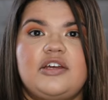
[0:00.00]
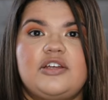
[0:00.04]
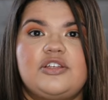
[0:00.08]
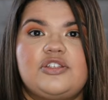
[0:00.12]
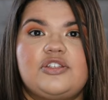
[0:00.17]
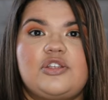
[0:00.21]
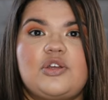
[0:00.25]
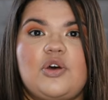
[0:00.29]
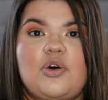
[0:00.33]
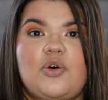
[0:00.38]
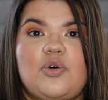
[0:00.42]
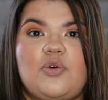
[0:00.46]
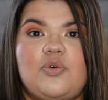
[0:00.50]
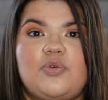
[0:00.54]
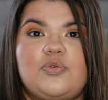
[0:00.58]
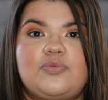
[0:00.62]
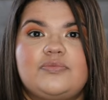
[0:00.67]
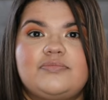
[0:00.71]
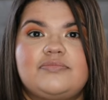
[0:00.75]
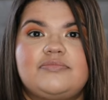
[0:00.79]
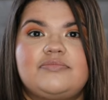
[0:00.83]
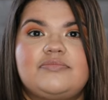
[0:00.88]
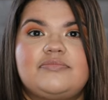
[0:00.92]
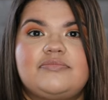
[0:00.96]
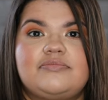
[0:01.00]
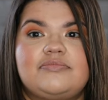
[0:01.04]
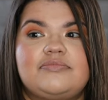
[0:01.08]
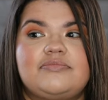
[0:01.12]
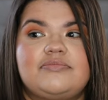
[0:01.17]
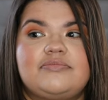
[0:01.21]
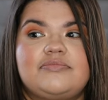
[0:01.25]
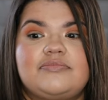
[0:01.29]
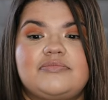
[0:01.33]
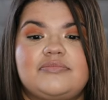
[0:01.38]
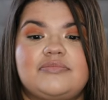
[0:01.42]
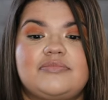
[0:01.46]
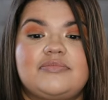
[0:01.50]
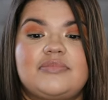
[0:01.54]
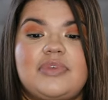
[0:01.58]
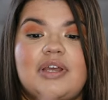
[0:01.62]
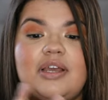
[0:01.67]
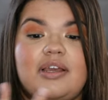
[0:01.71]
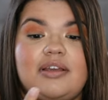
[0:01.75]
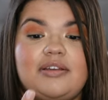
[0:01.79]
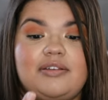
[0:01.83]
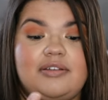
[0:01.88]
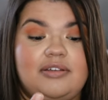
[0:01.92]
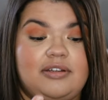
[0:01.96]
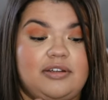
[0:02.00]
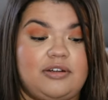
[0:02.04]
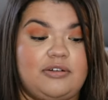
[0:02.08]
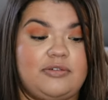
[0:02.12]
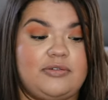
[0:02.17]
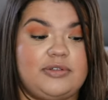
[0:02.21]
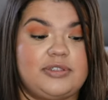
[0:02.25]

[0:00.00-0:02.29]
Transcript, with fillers: So, you know,